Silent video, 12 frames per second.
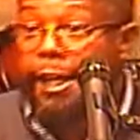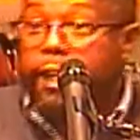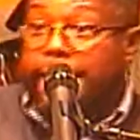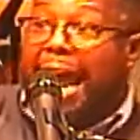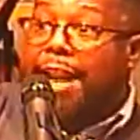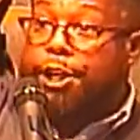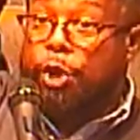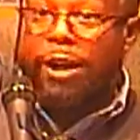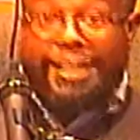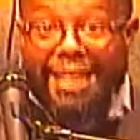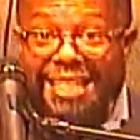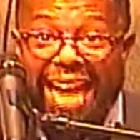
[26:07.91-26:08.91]
Got to do
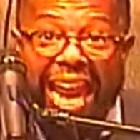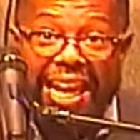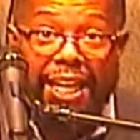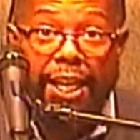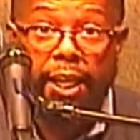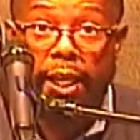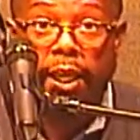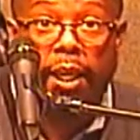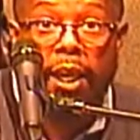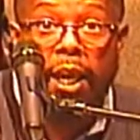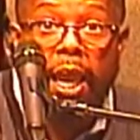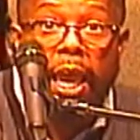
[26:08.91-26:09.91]
it today.
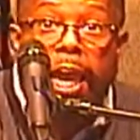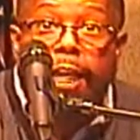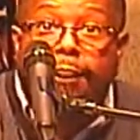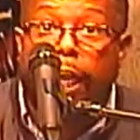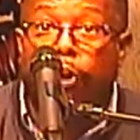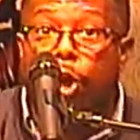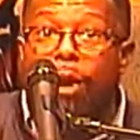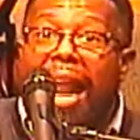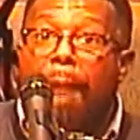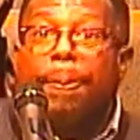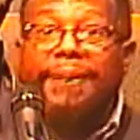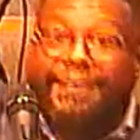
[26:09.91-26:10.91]
So you got
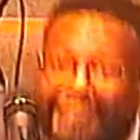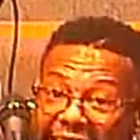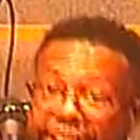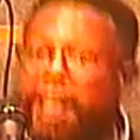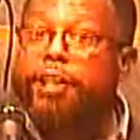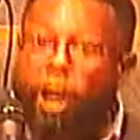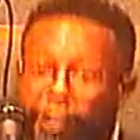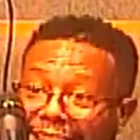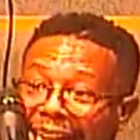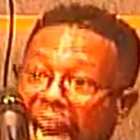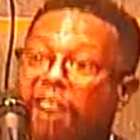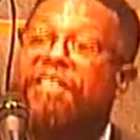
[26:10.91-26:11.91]
to position
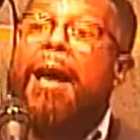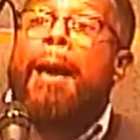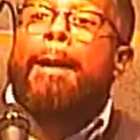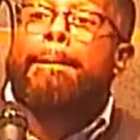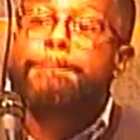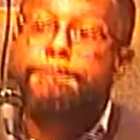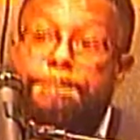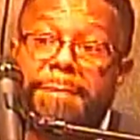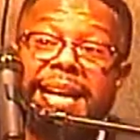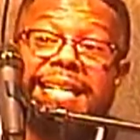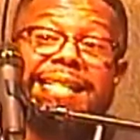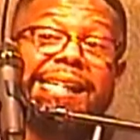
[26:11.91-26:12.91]
yourself
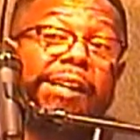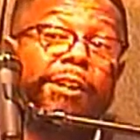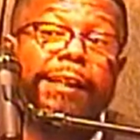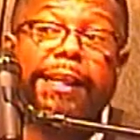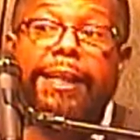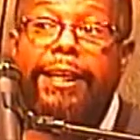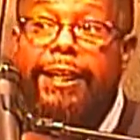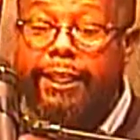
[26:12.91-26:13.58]
mentally.